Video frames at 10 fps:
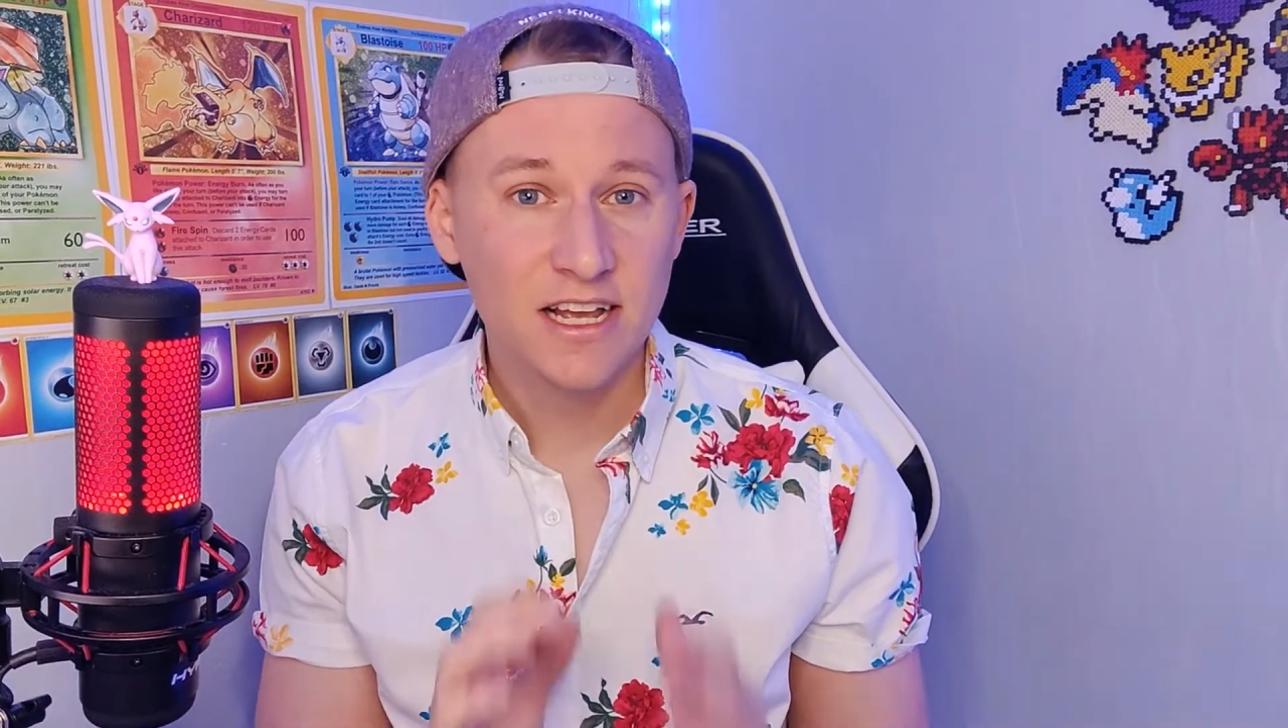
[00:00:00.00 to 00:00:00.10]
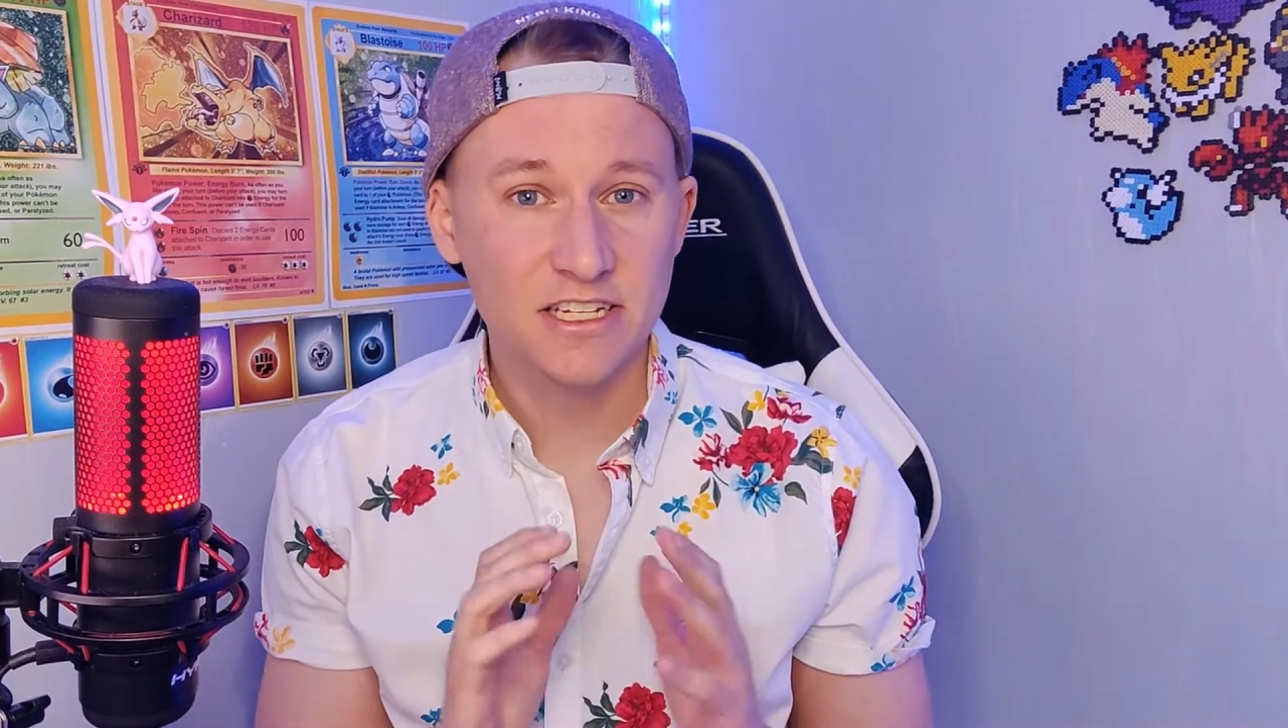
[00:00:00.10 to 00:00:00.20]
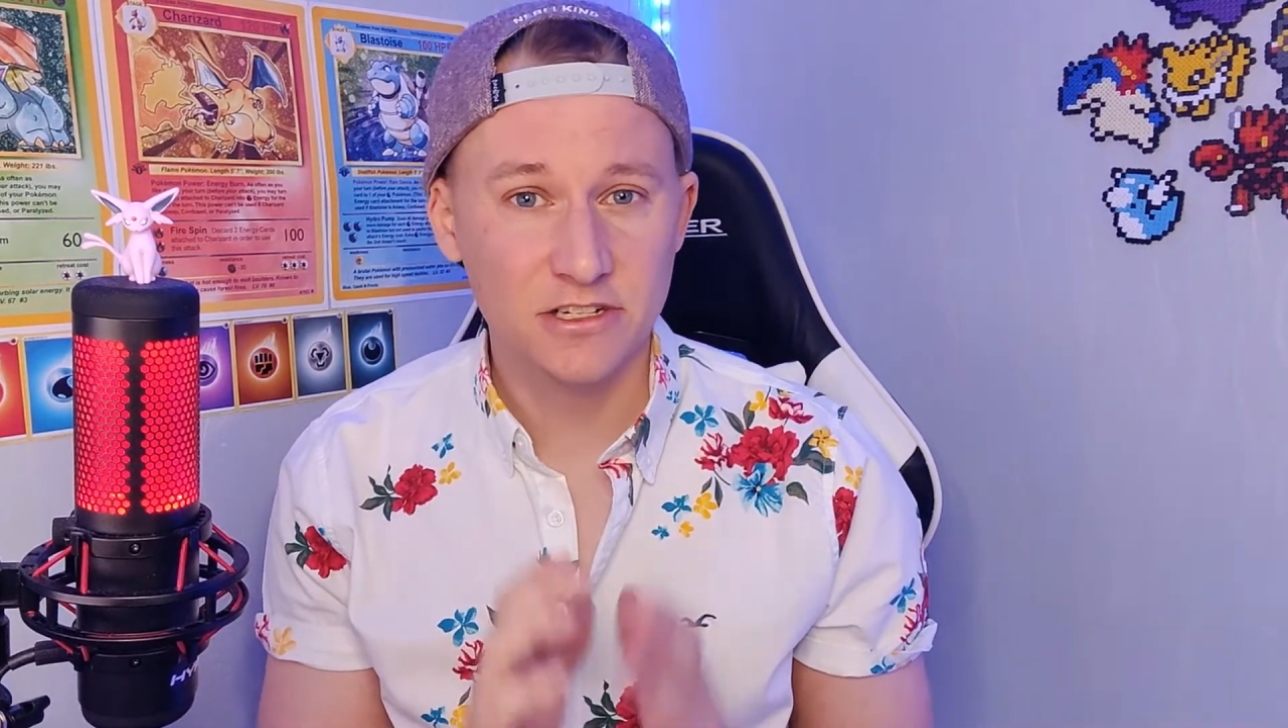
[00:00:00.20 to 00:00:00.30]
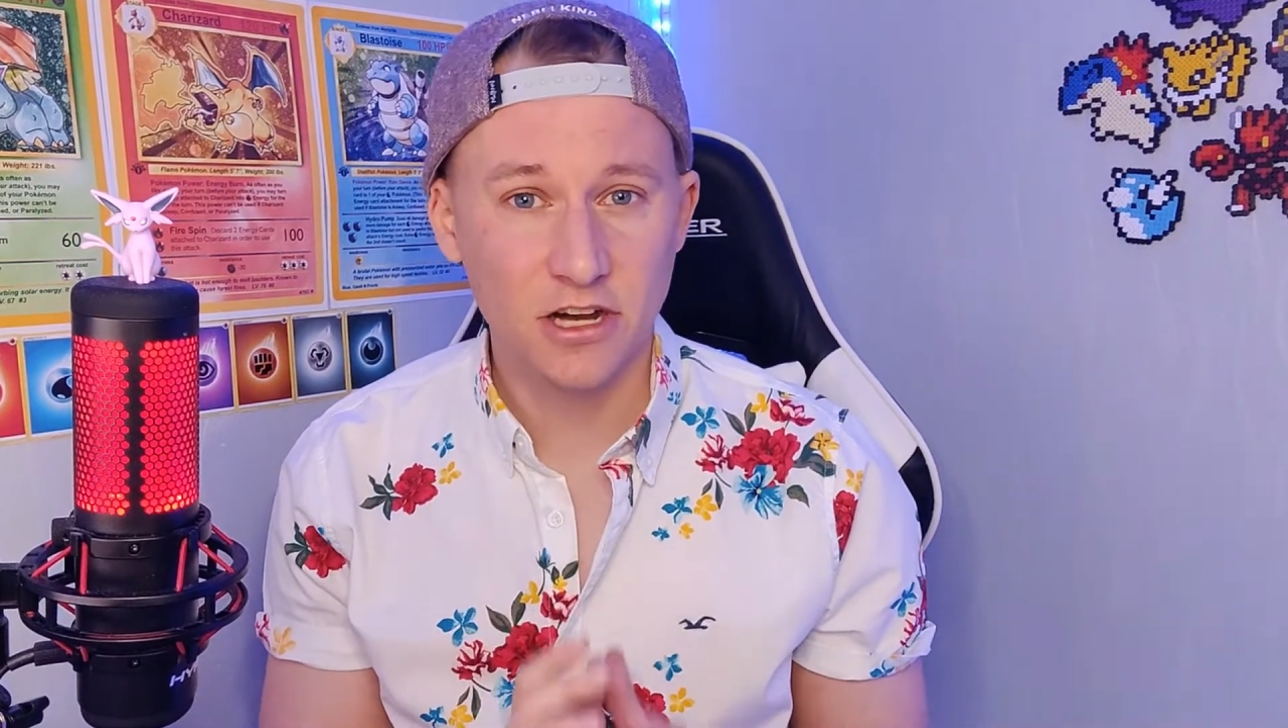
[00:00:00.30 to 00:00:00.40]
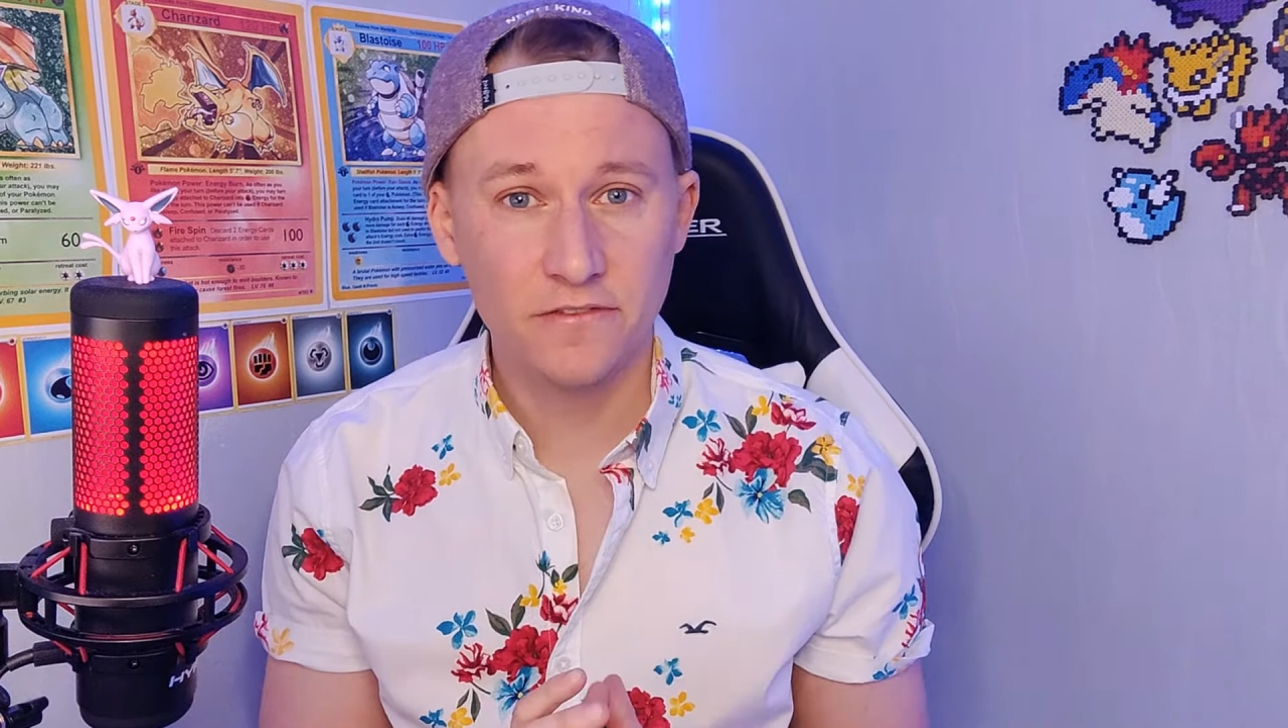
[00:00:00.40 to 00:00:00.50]
is
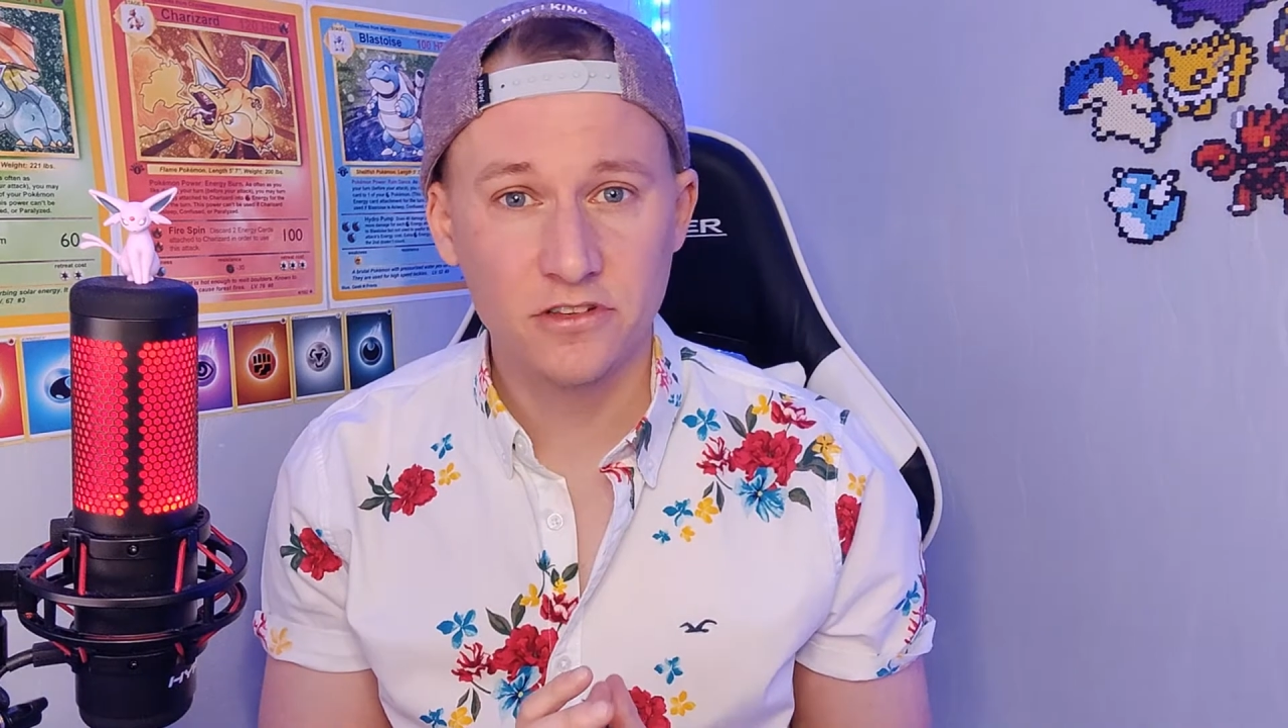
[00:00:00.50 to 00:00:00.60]
enough